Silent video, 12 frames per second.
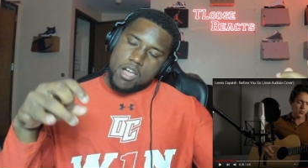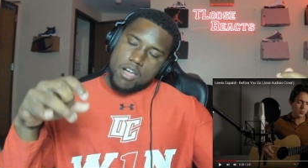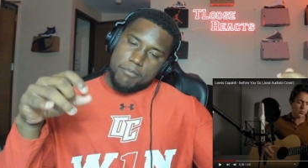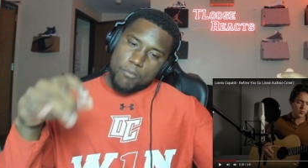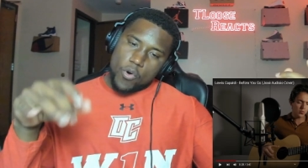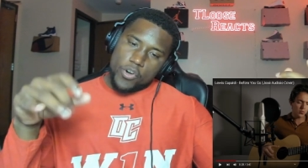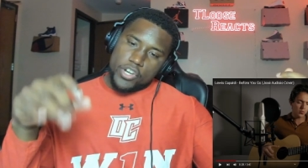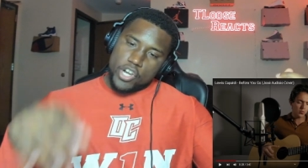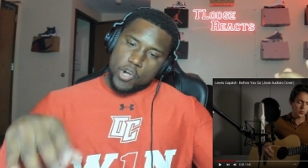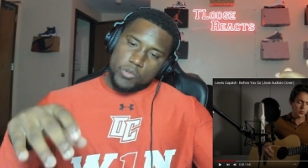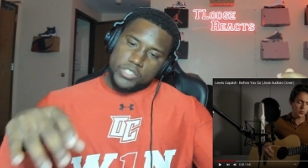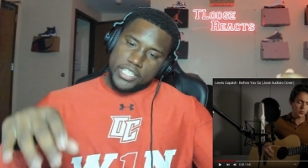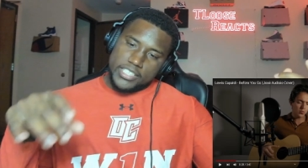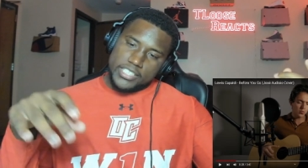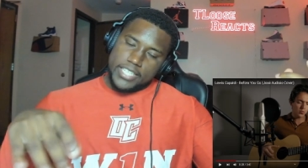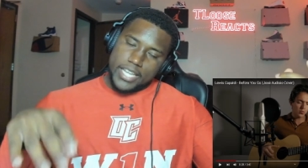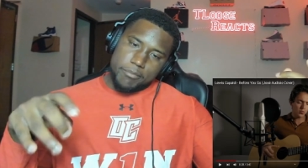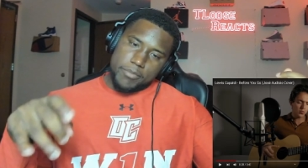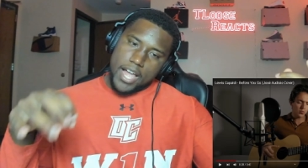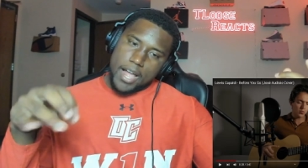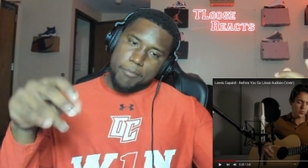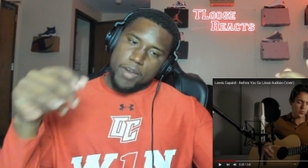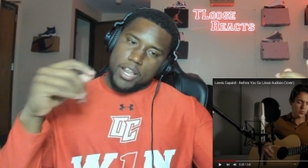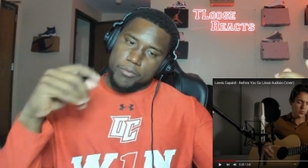more notes at the same
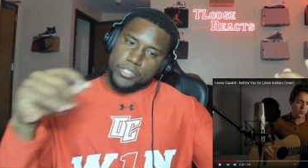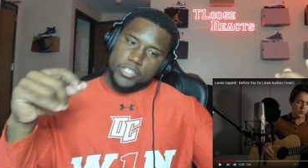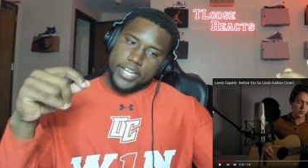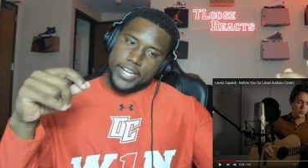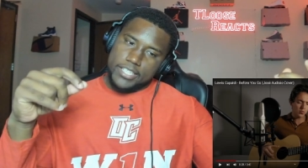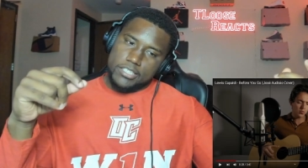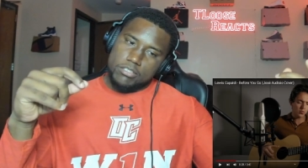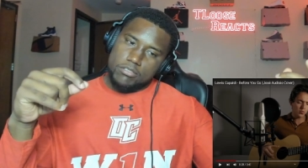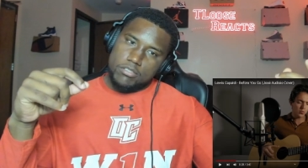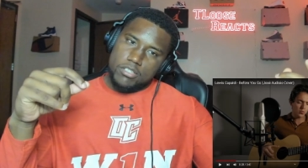time, probably with your hands.